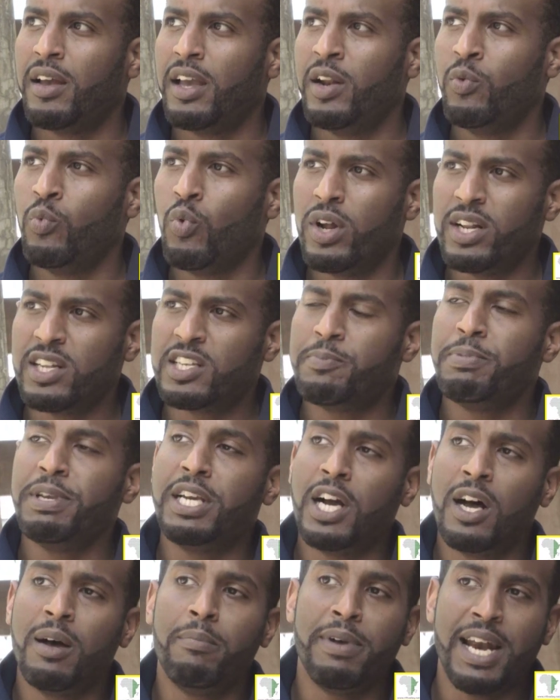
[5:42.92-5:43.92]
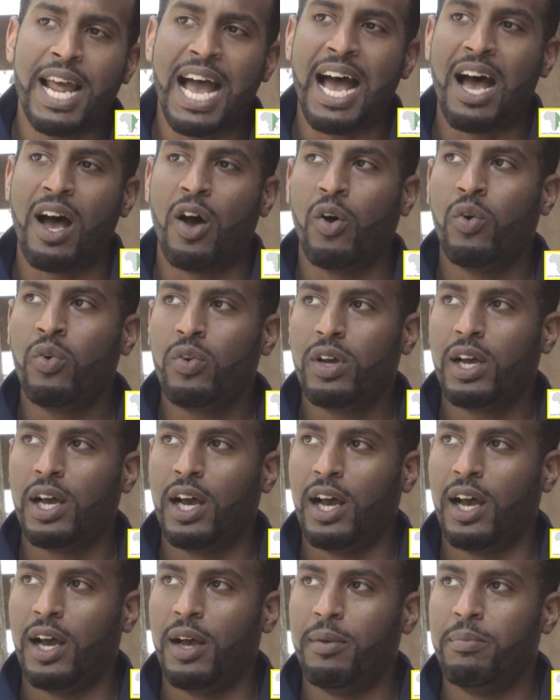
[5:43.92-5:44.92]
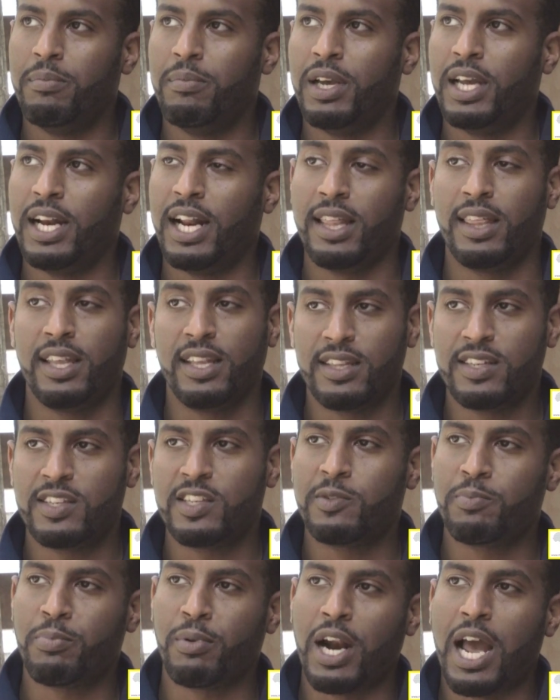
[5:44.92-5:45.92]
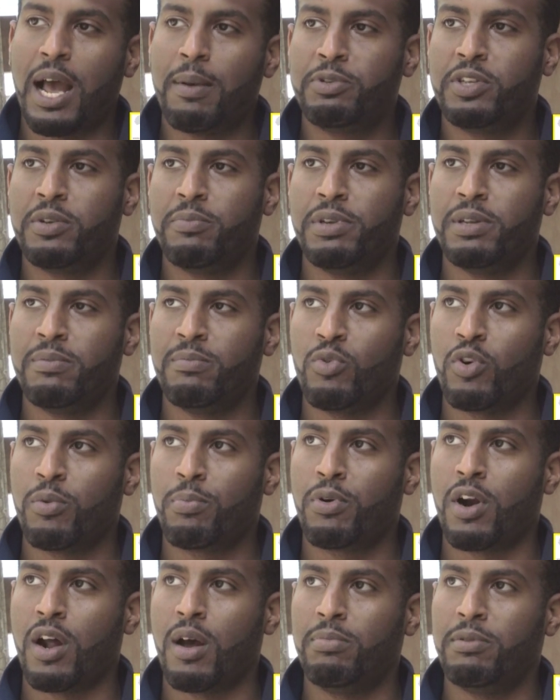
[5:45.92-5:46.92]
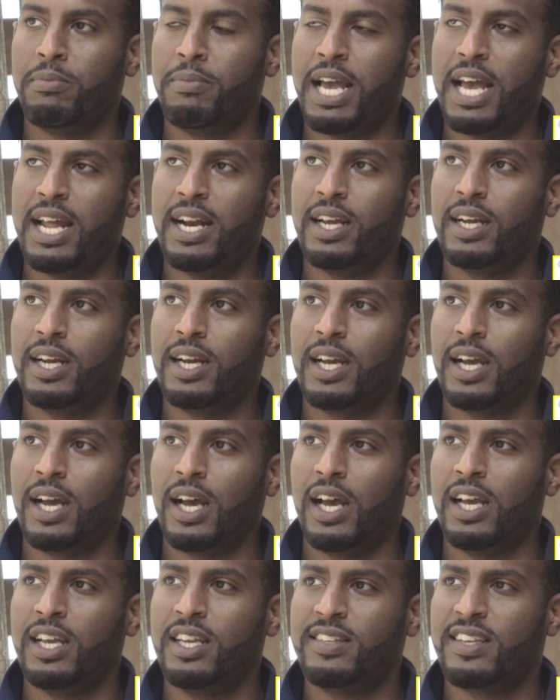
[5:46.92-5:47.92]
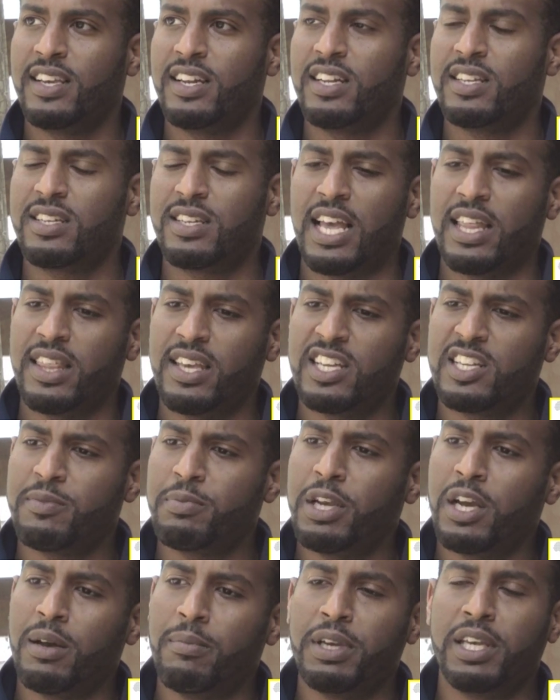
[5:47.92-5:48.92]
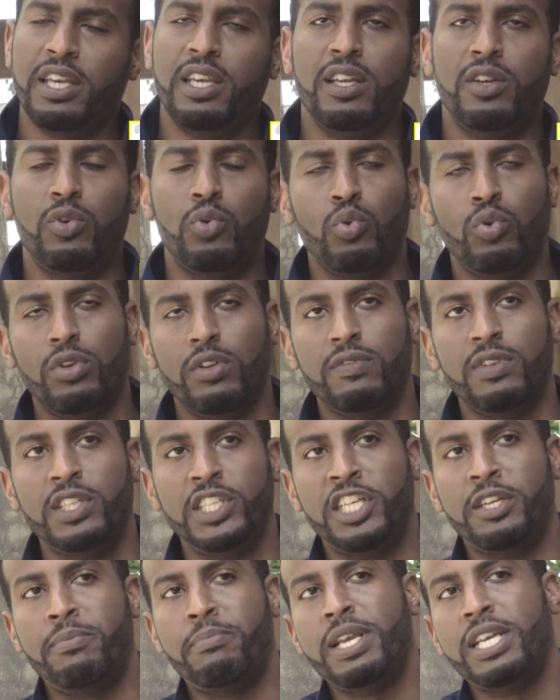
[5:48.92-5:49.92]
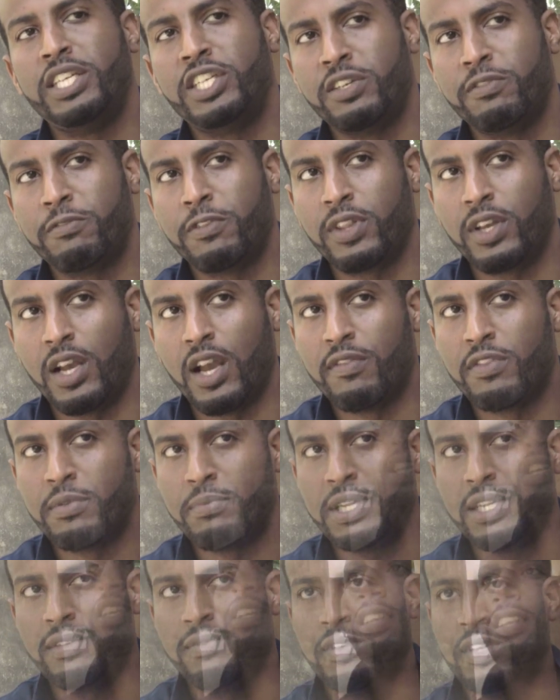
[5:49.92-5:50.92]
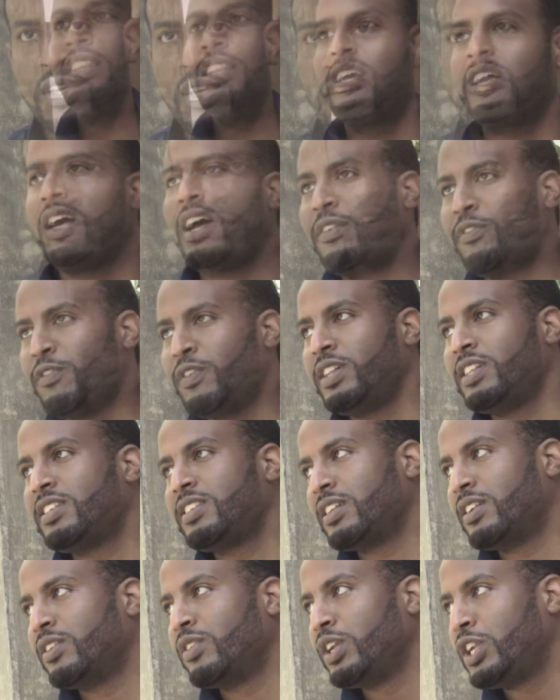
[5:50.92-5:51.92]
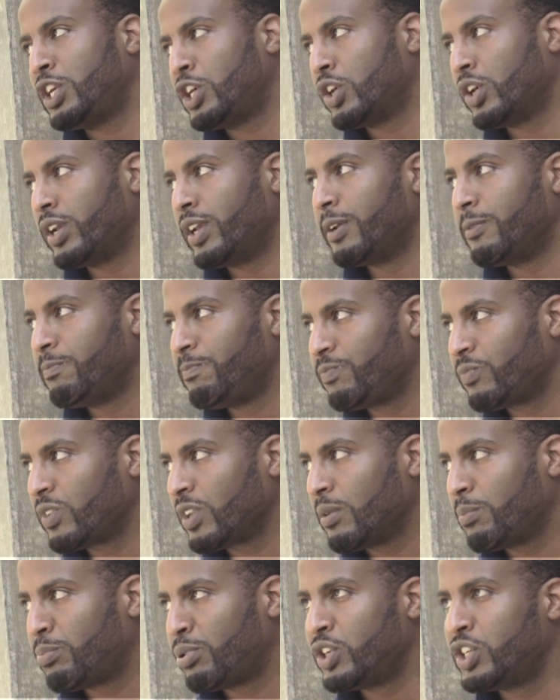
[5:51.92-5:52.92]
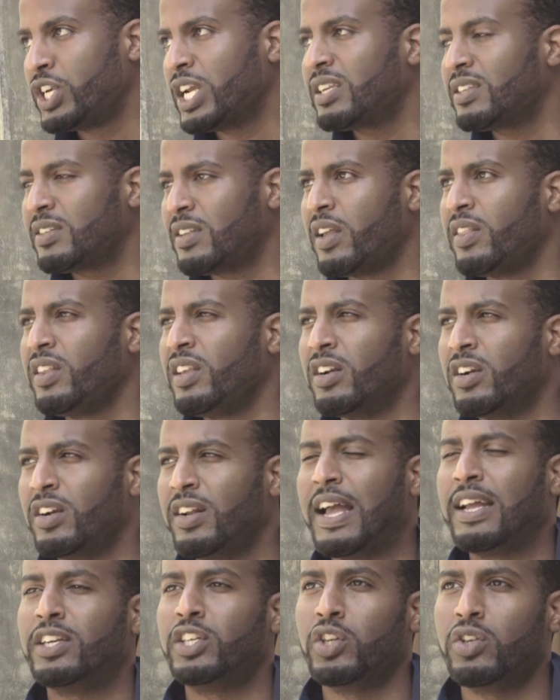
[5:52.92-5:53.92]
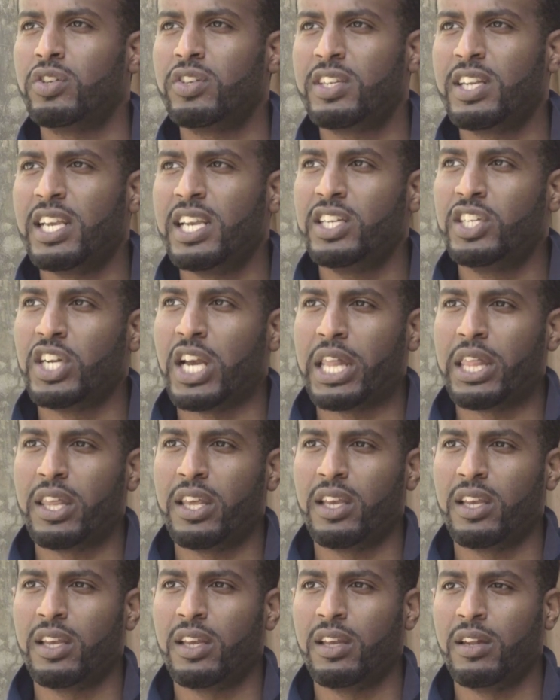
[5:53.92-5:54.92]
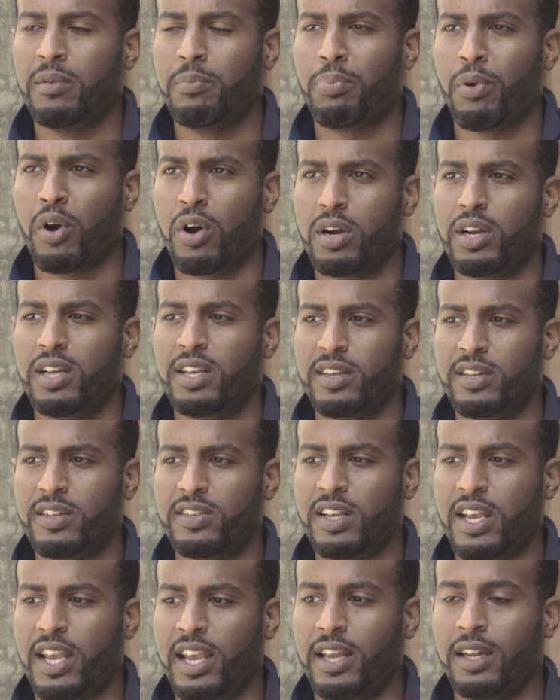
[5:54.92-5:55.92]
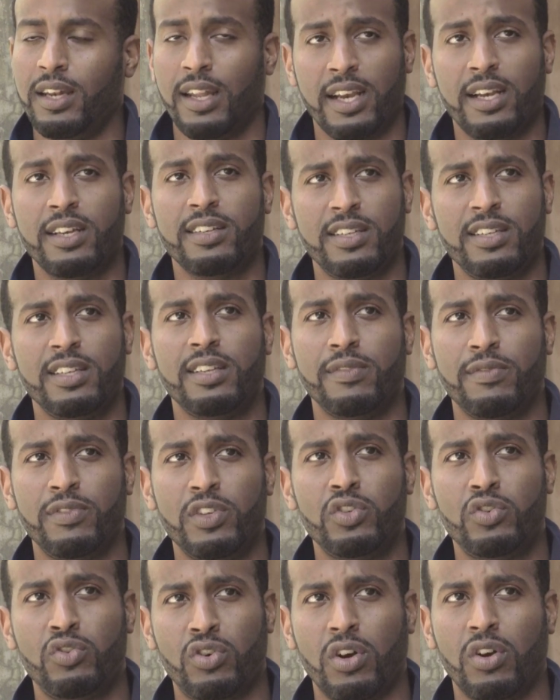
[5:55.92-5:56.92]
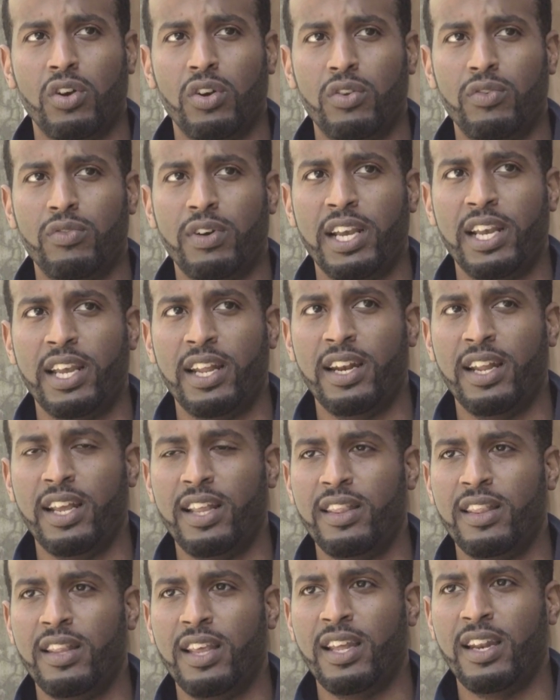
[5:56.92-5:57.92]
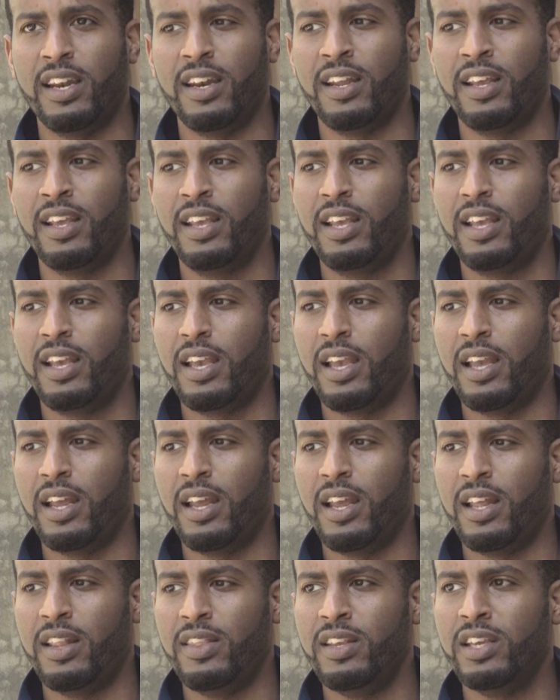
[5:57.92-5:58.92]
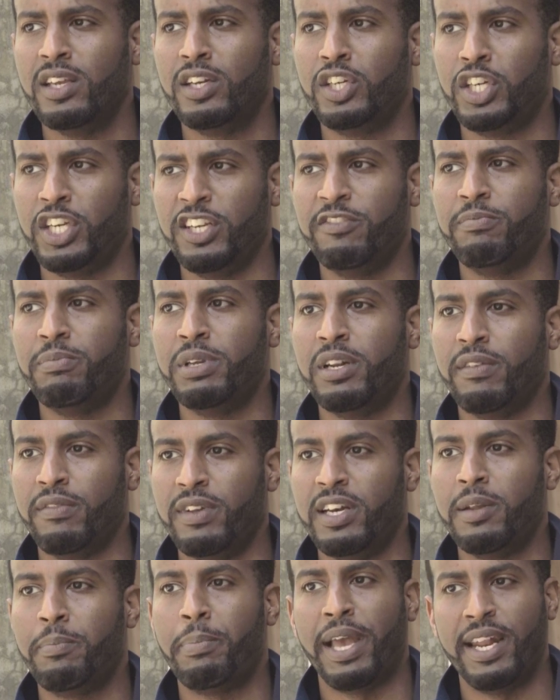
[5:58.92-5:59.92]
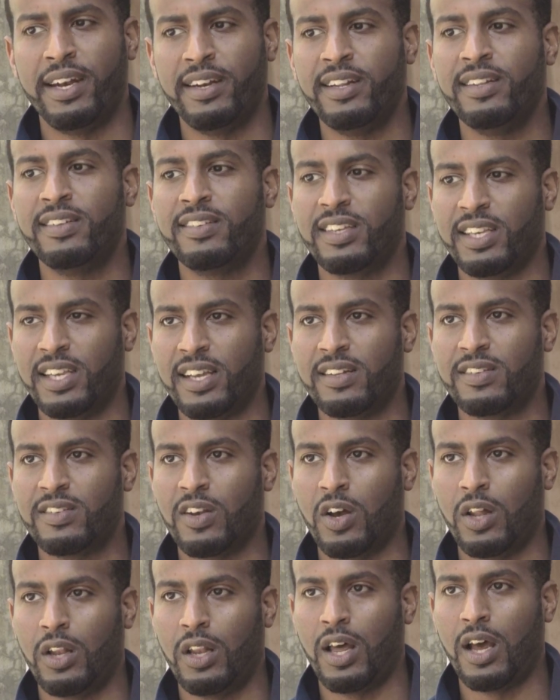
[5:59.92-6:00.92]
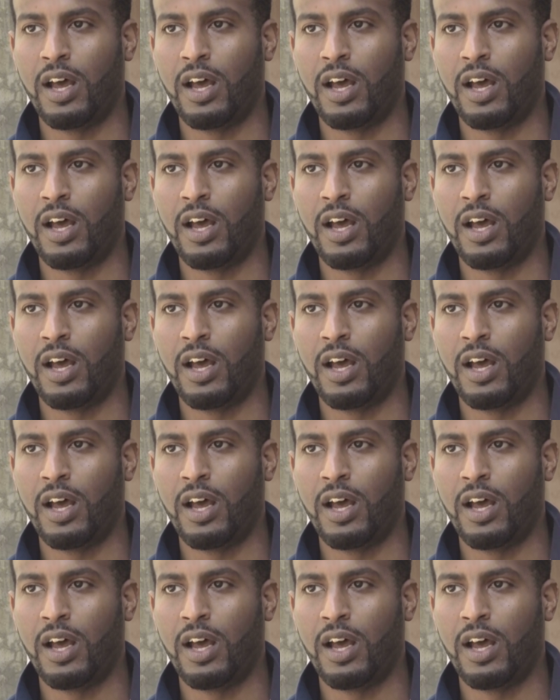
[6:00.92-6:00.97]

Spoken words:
And what it's become now, and I think this is perhaps a bit more problematic, is that I think it's become a key tool of legitimation for the government. The confidence that Eritrea projects on the international stage, I think, in part is a legacy of the struggle, right? And the achievement of independence against all